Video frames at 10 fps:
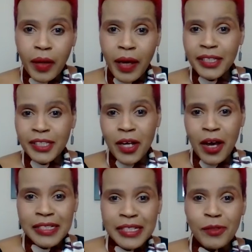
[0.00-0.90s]
as an
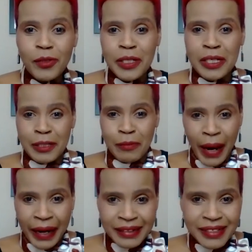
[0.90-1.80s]
artist uses
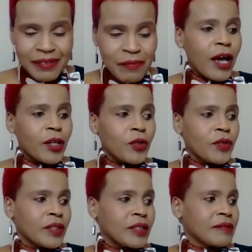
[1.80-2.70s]
paint. I
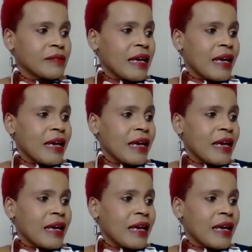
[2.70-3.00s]
use it,